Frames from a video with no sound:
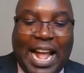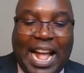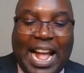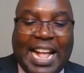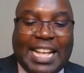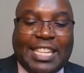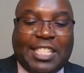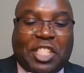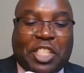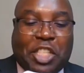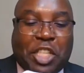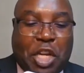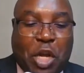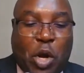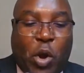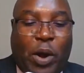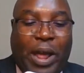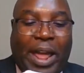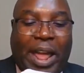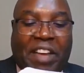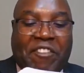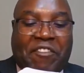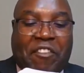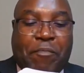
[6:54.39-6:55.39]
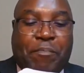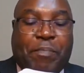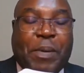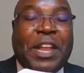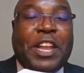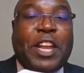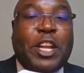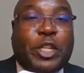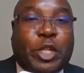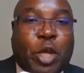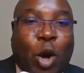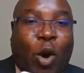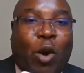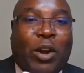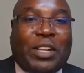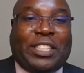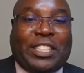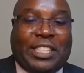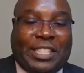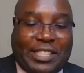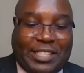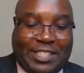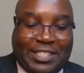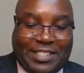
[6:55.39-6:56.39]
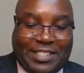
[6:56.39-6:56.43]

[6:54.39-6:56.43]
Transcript: as you have been taught,